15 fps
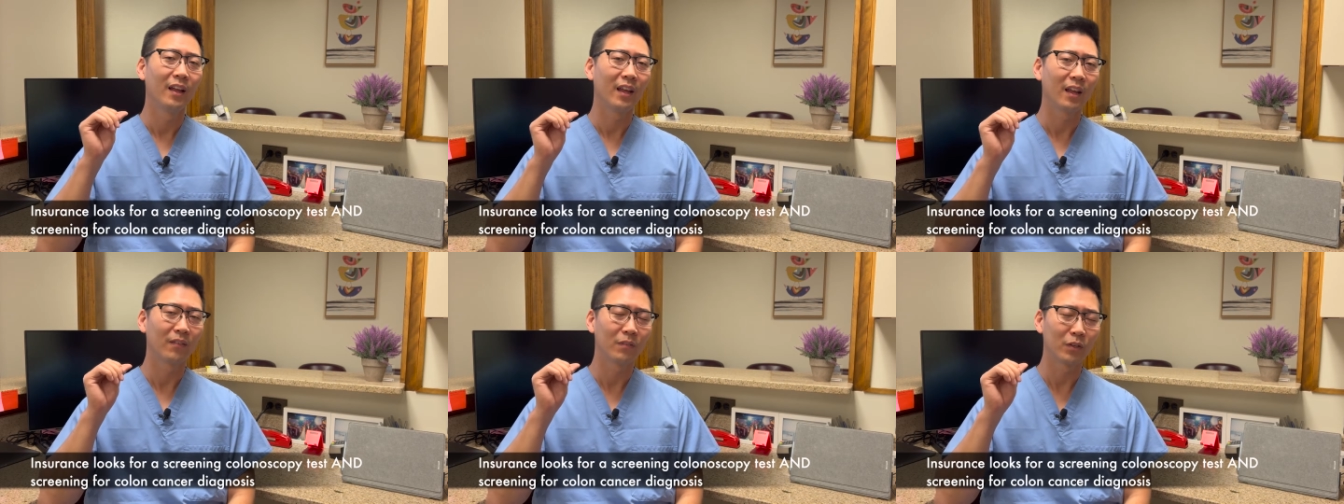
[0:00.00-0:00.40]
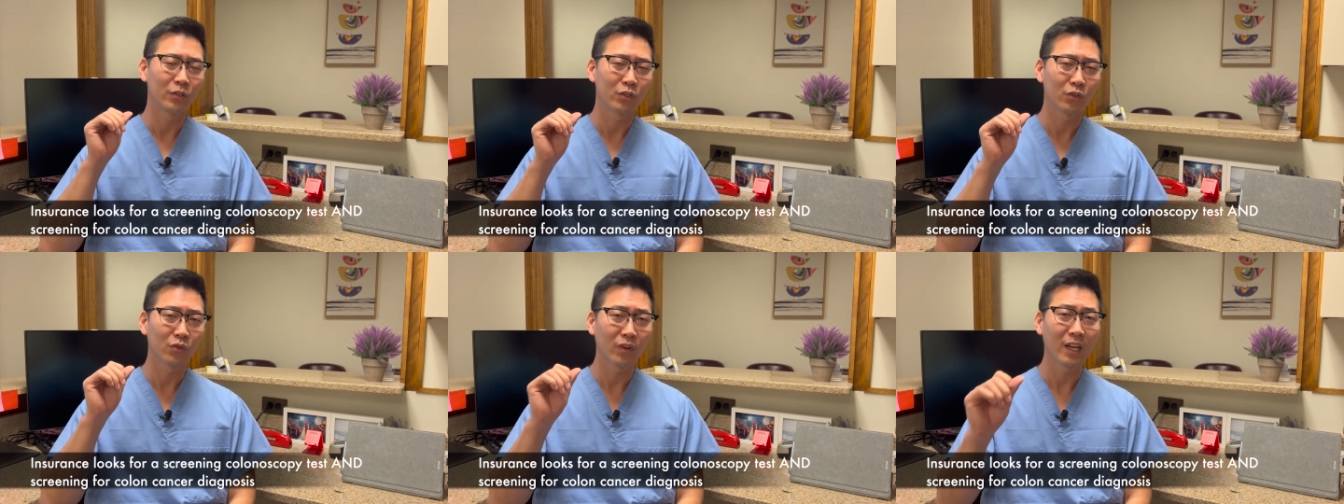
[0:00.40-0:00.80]
If the
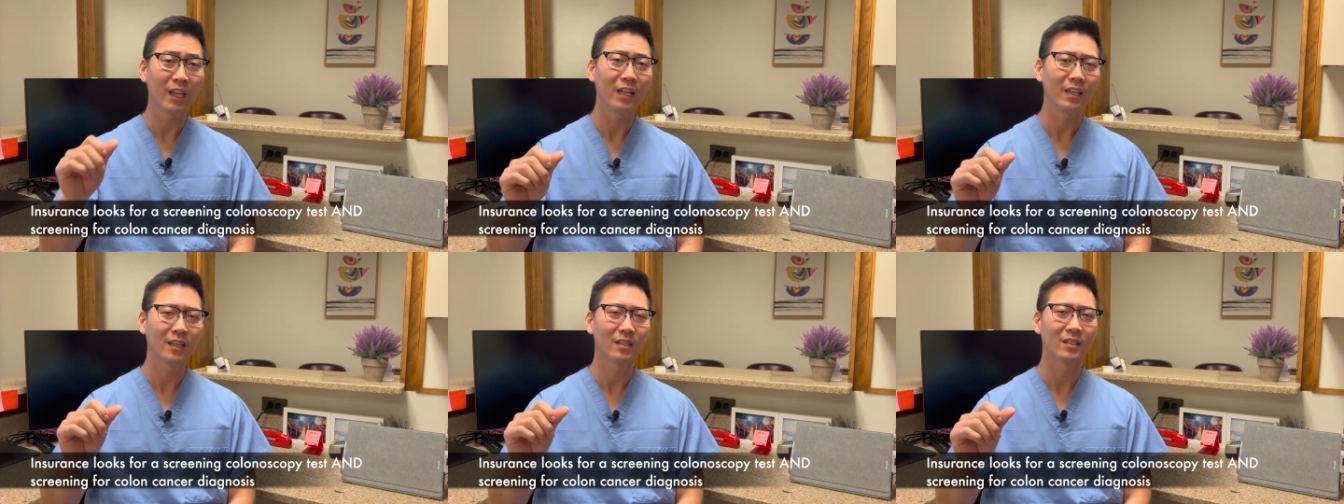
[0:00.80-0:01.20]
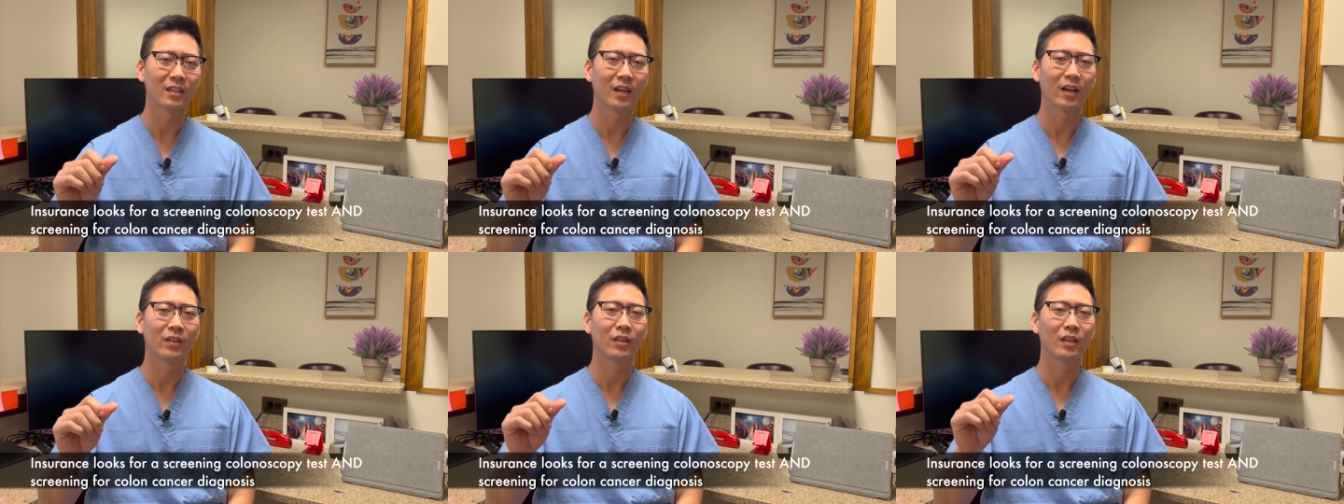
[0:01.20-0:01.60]
screening is
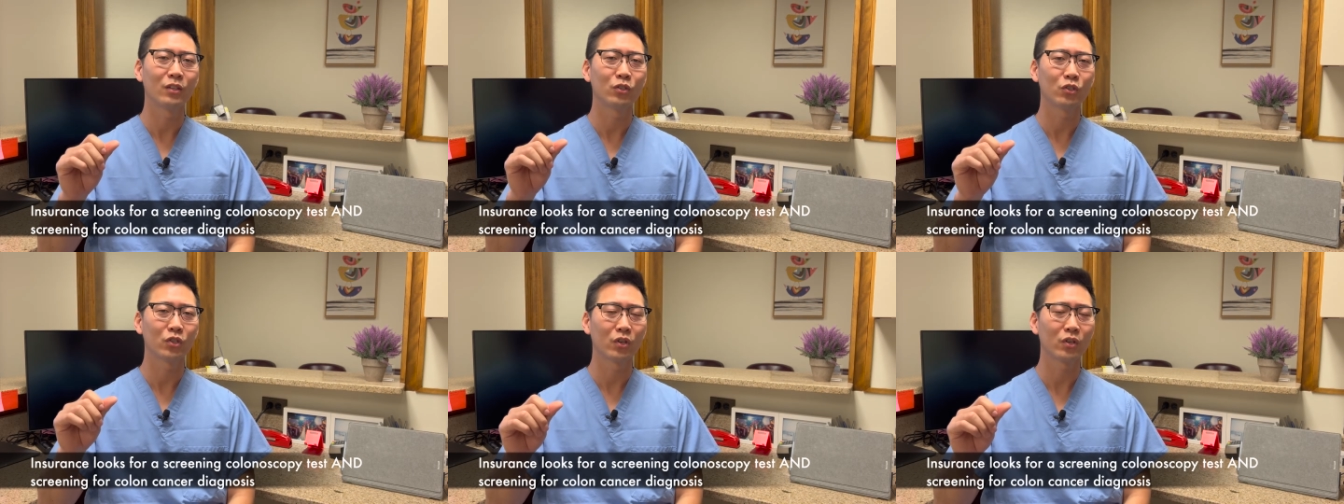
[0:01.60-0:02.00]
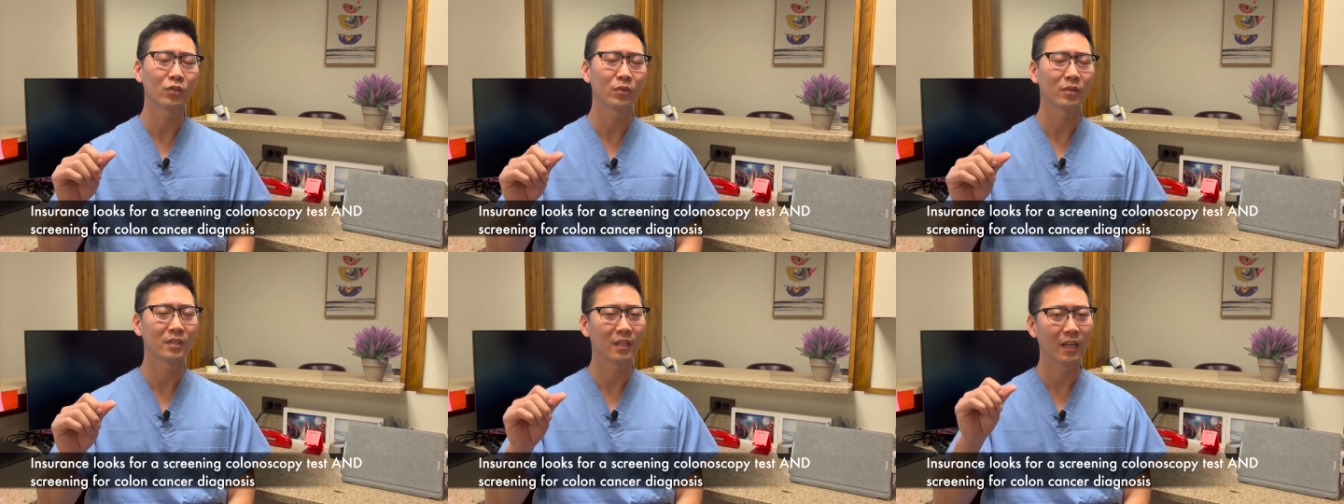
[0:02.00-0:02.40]
there, the insurance
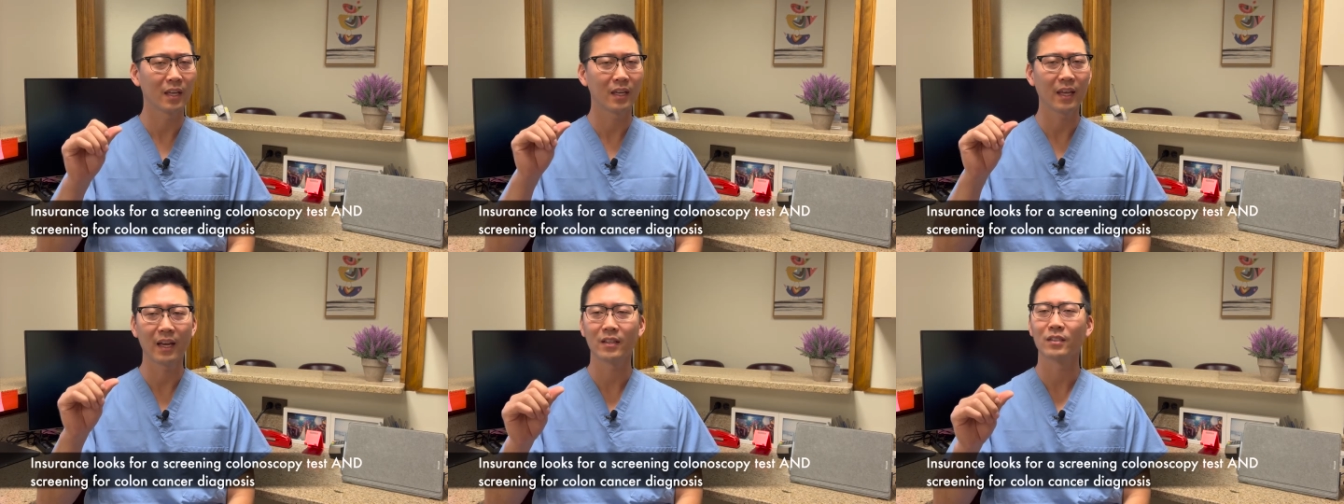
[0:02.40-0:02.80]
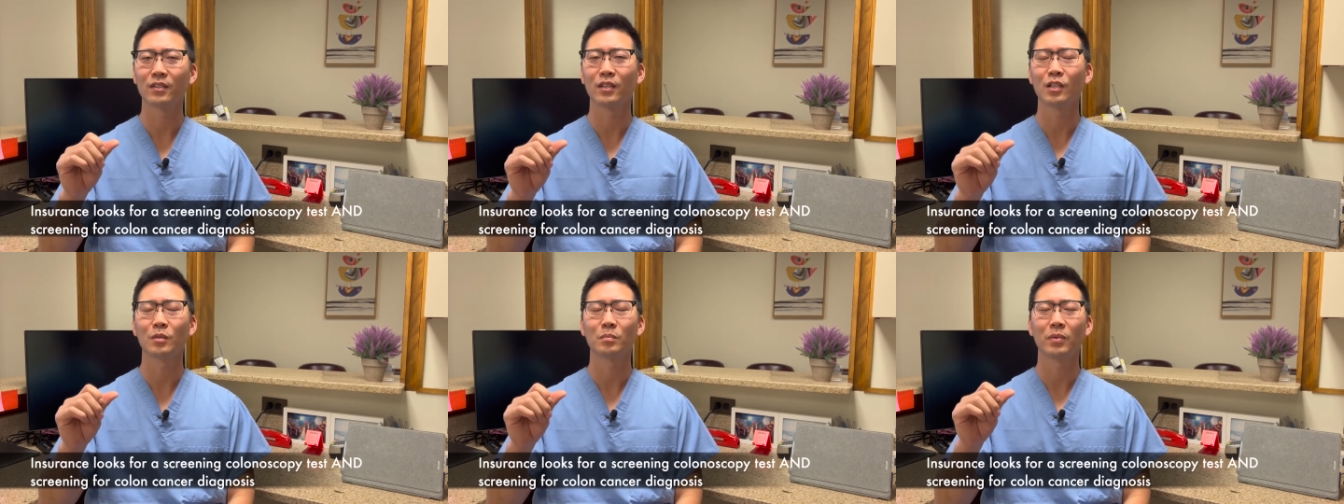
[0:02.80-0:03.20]
will say, yes,
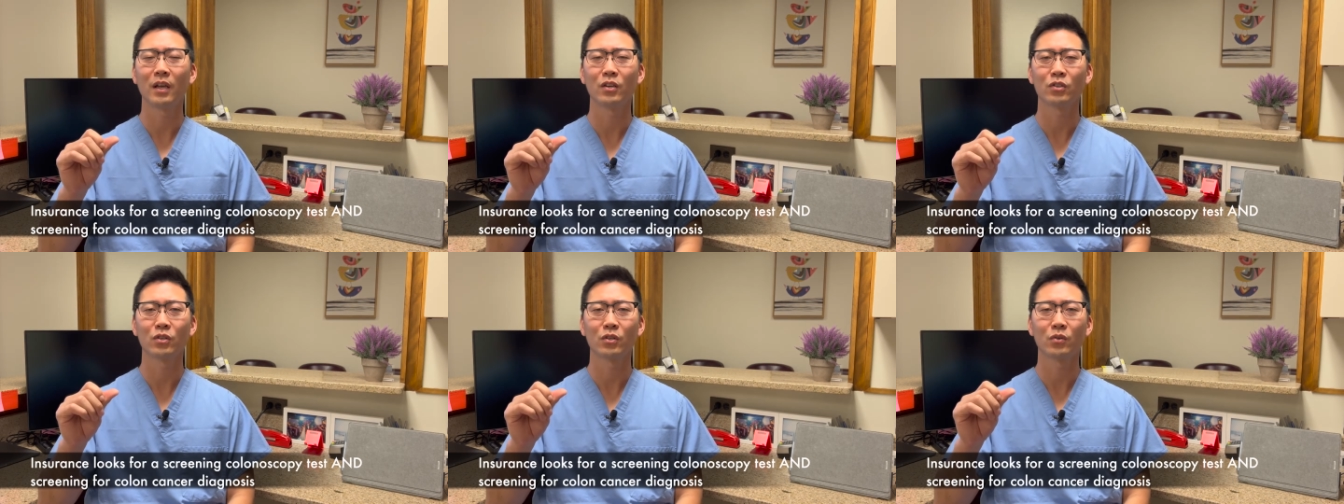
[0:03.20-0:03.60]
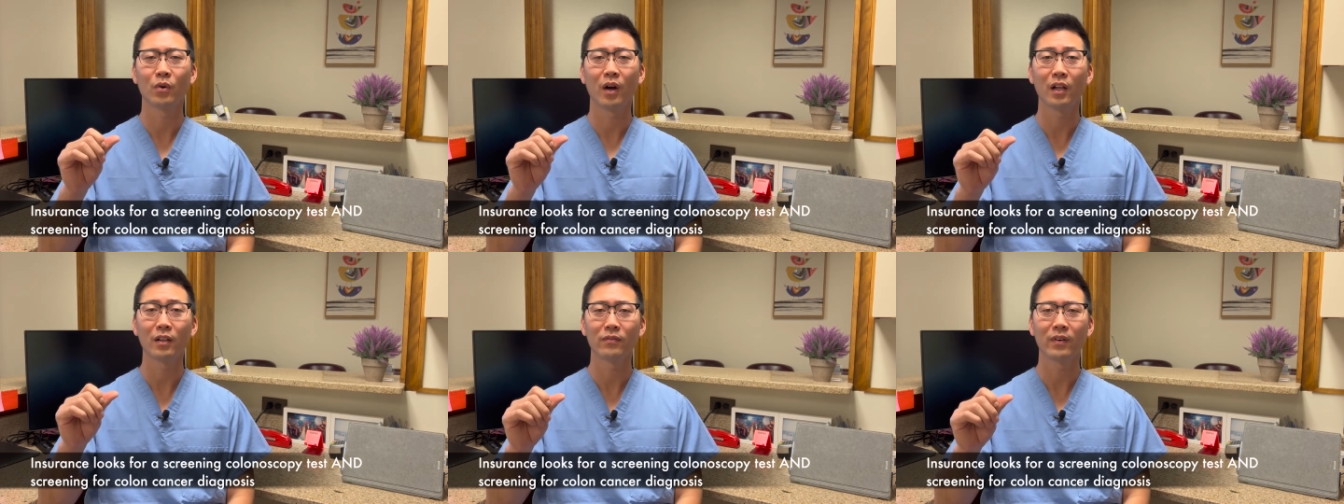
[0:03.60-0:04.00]
this patient
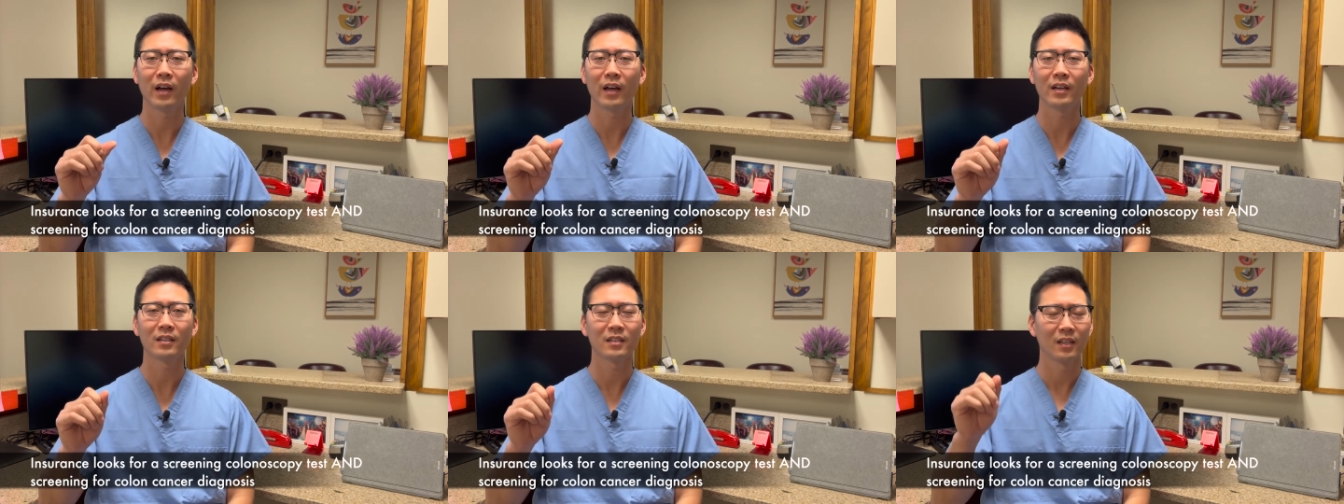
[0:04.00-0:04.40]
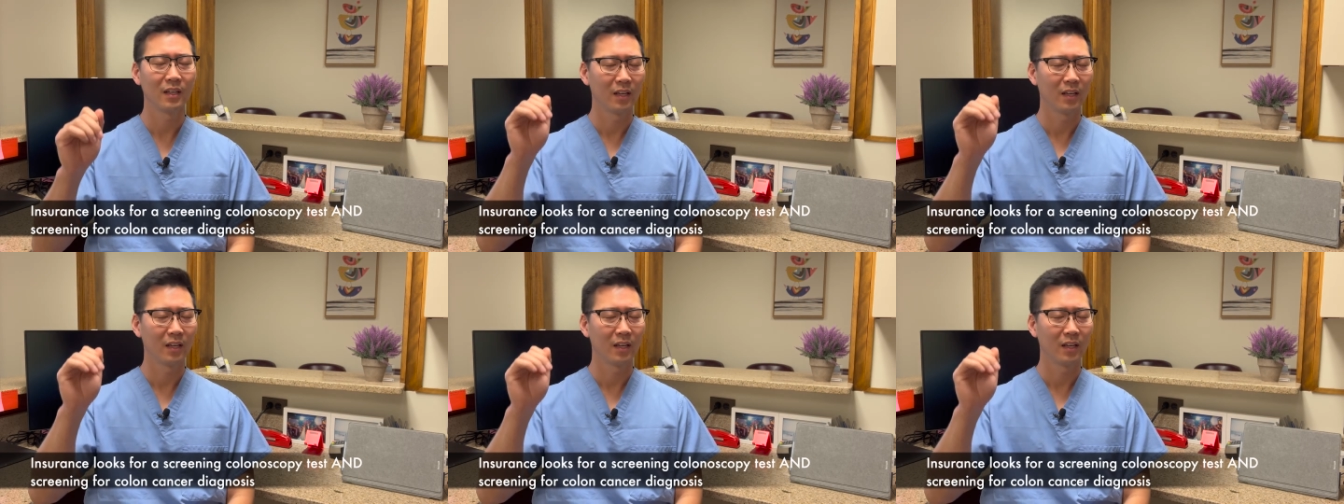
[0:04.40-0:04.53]
qualifies.